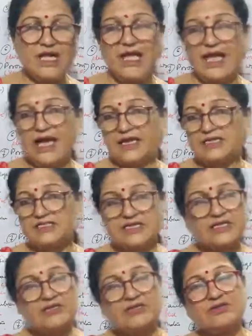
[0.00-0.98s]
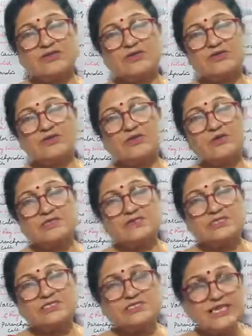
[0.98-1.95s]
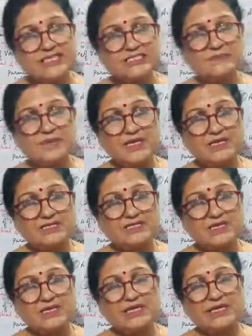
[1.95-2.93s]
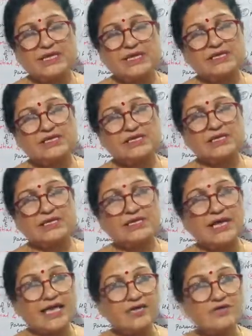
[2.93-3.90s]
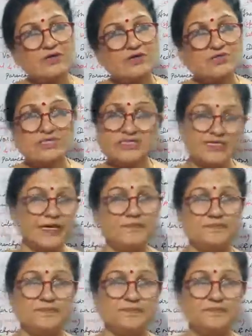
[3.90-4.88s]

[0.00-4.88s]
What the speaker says: and secondary growth always takes place in the dicot stem,